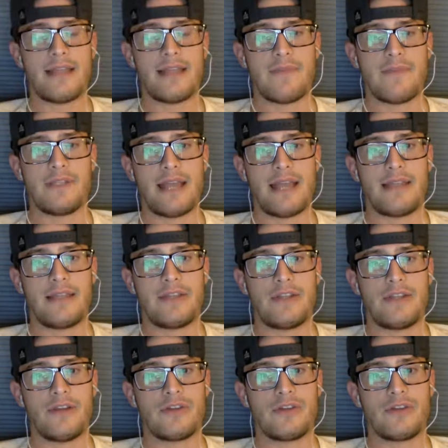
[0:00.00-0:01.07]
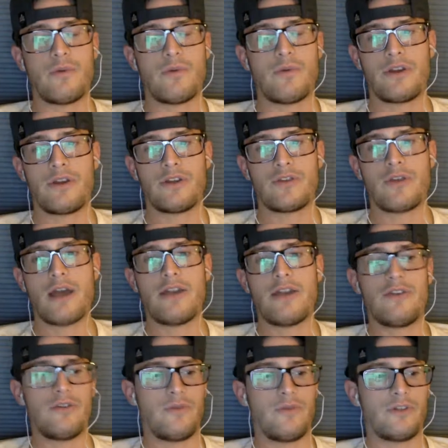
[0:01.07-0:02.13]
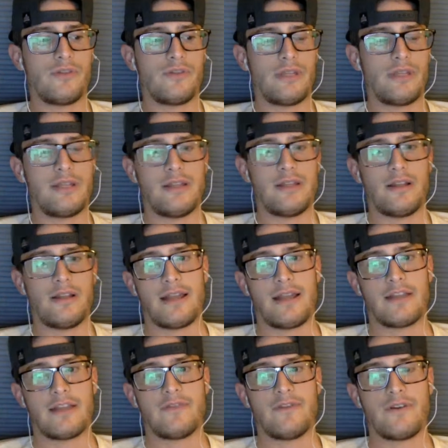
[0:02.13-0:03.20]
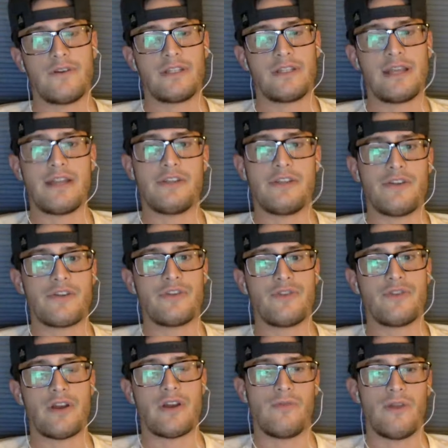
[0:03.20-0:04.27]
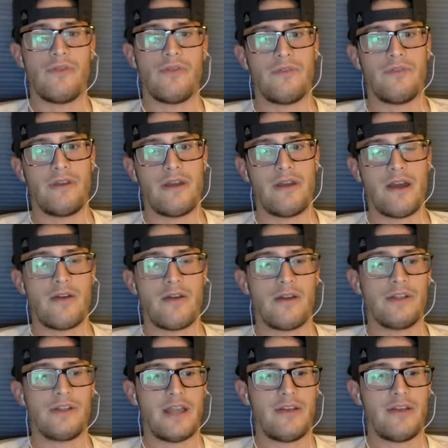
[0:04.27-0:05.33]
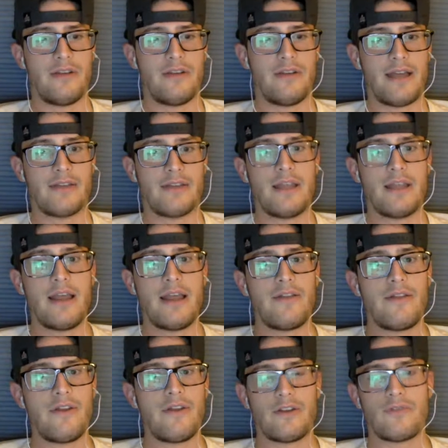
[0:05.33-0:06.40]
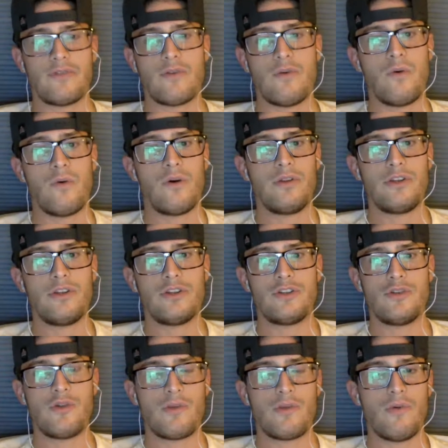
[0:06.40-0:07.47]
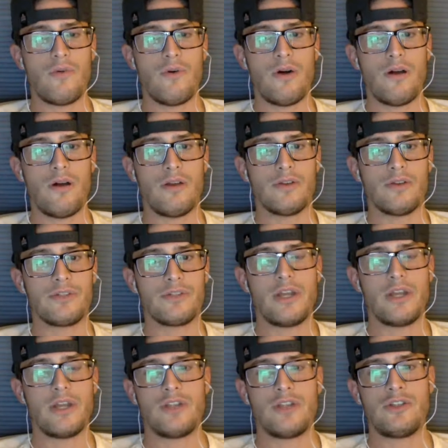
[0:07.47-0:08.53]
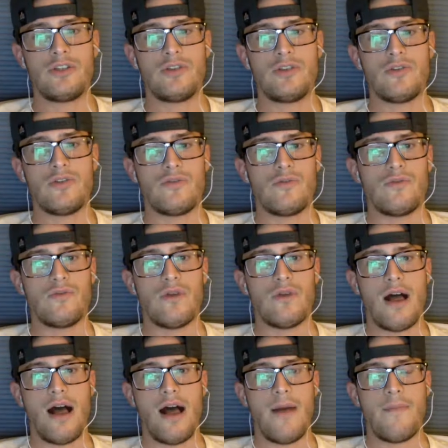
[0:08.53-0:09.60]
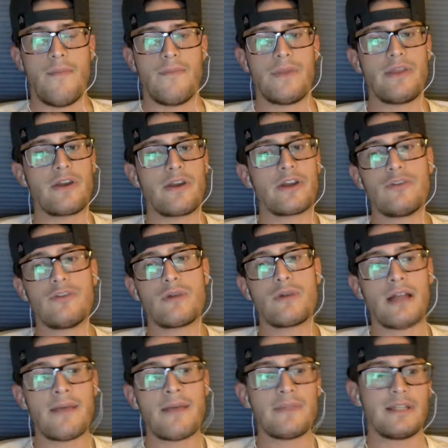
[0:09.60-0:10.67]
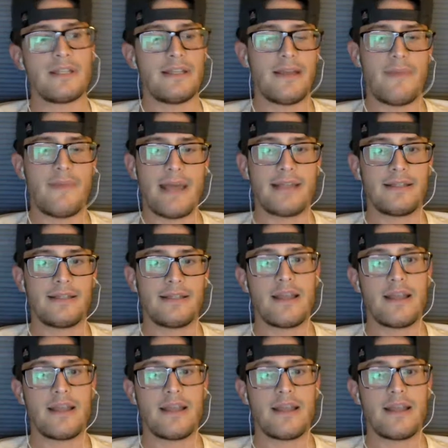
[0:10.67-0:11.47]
mistake this year. So what they're going to try to do, which is what they did a lot against Florida State, is they're going to try to run through the air on standard downs. They're going to throw all these short balls to they're going to do what Clemson did, basically.